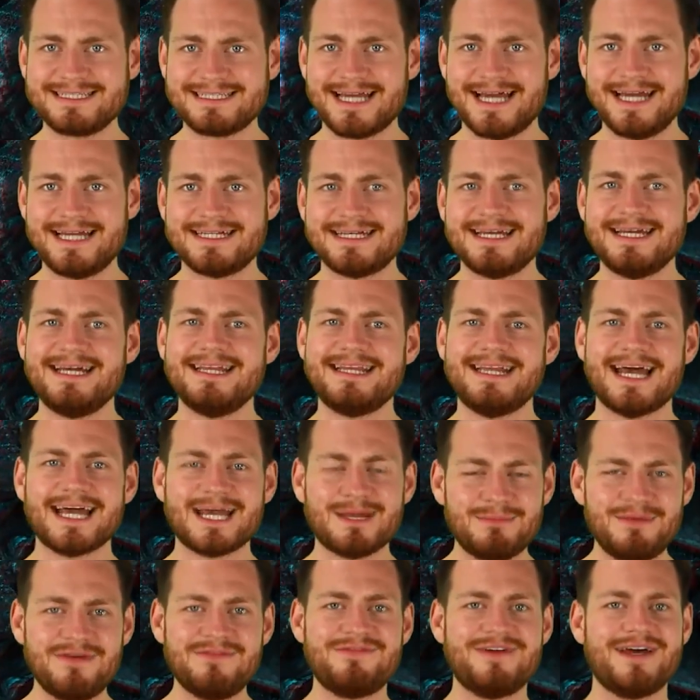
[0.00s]
site that
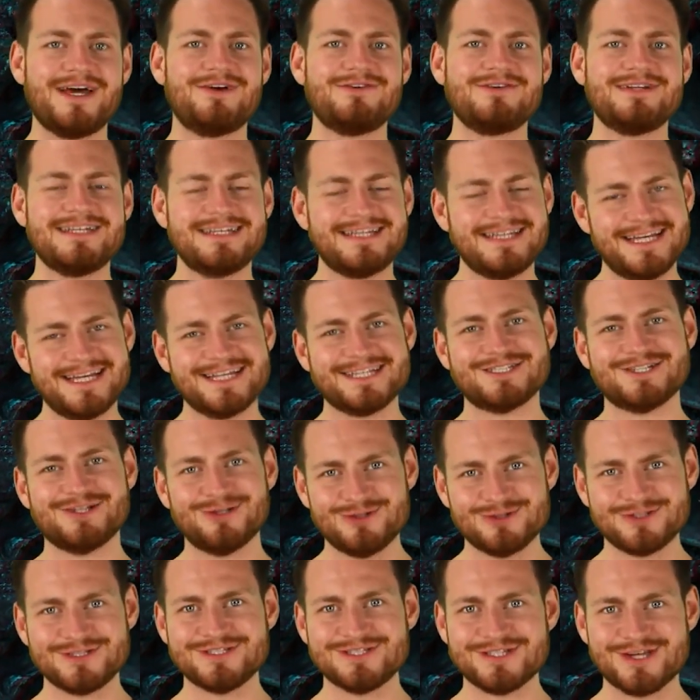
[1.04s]
can be found in the
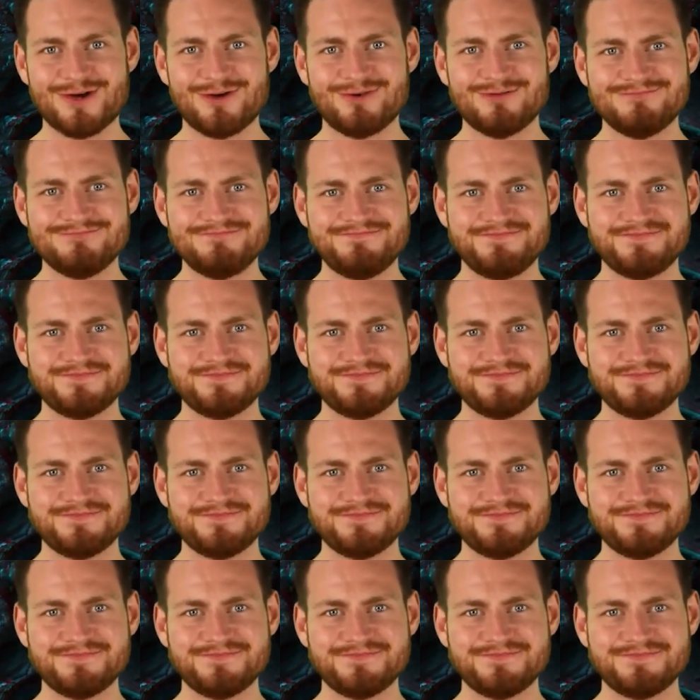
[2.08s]
exclusion zone.